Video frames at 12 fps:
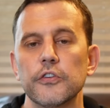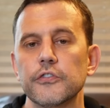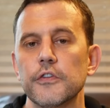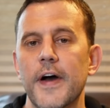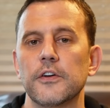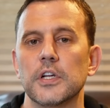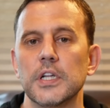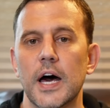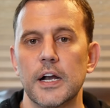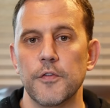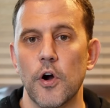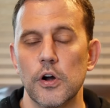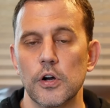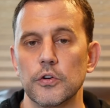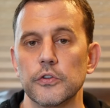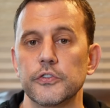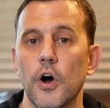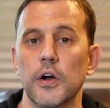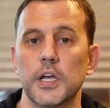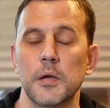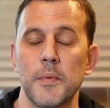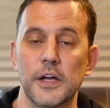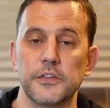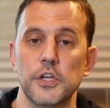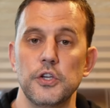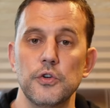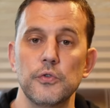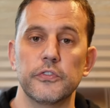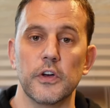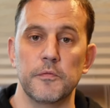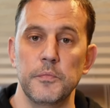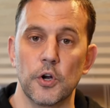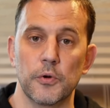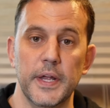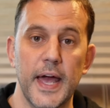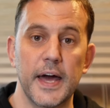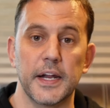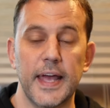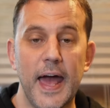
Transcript: also found a lot of articles talking about the use of muriatic